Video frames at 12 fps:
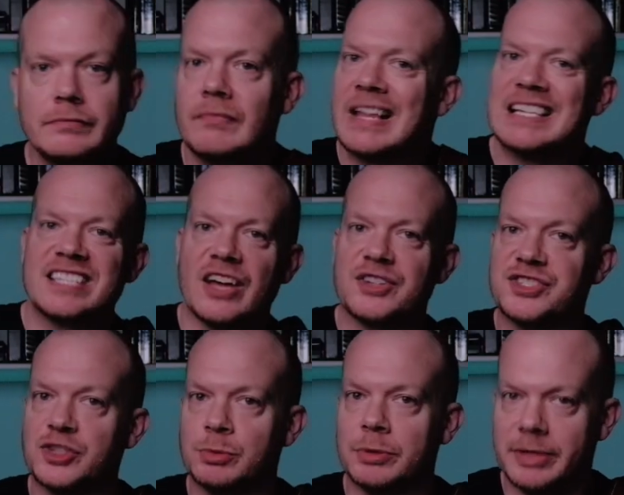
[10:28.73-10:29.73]
Sounds
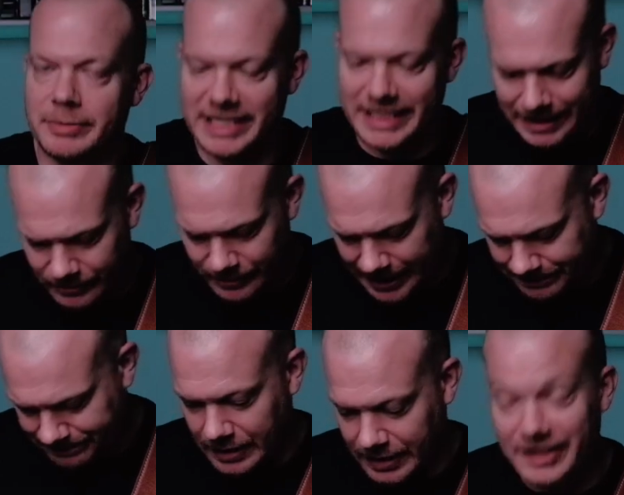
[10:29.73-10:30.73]
super B.B. King, right?
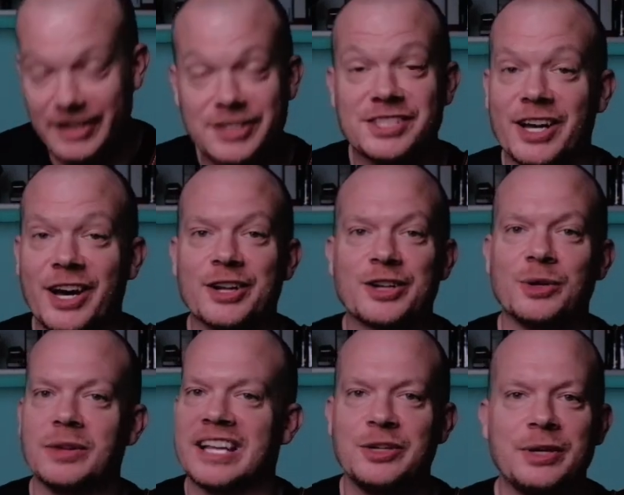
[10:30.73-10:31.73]
There's this other cool
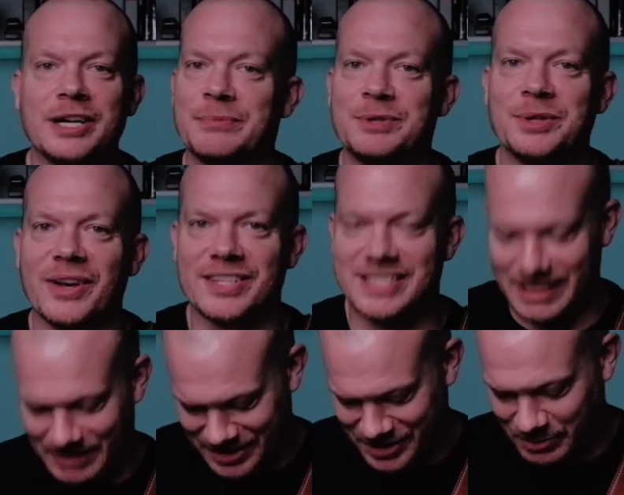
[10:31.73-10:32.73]
lick you hear him do all the time
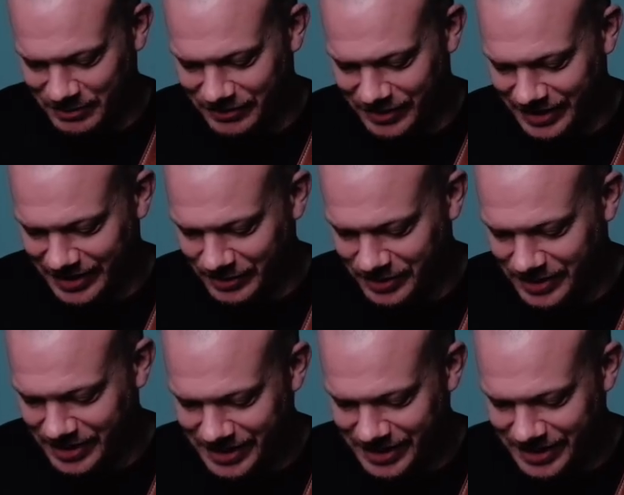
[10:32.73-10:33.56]
that's super fun. He'll do this.